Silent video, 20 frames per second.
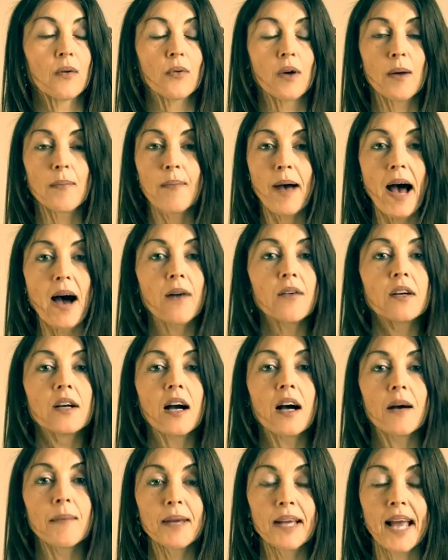about
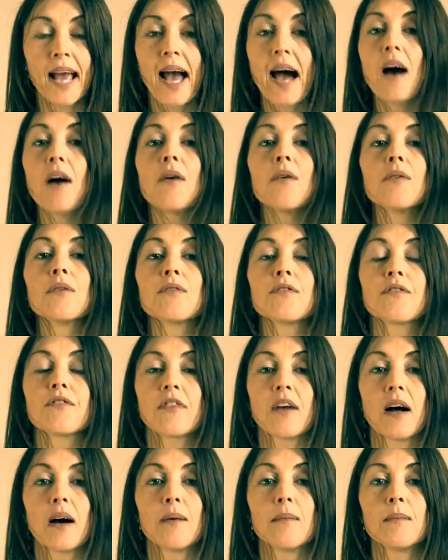coming out
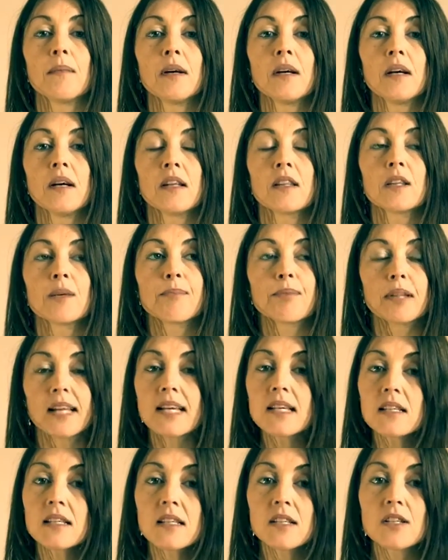from the
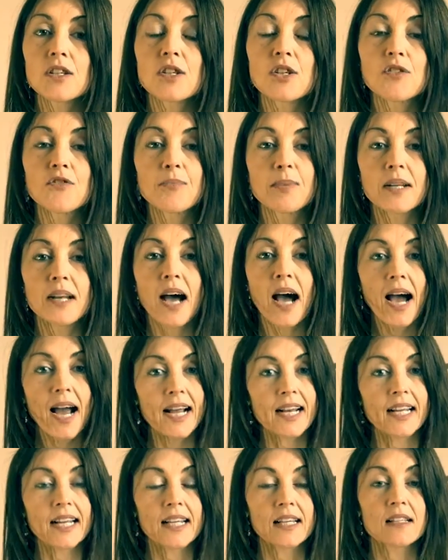places you've been
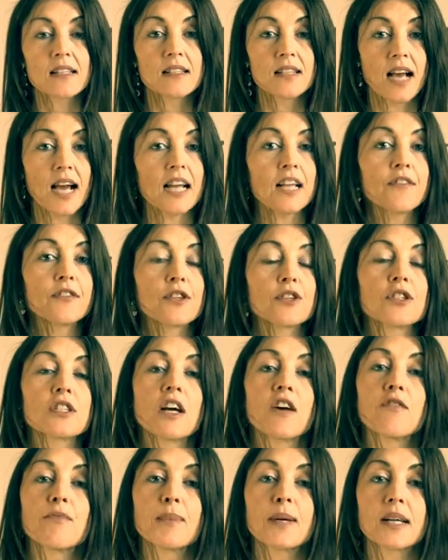hiding inside of
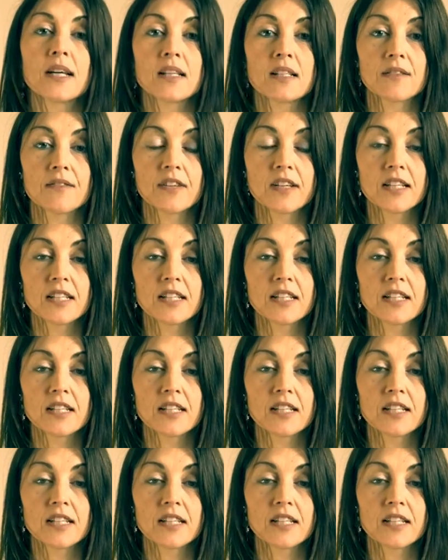yourself because of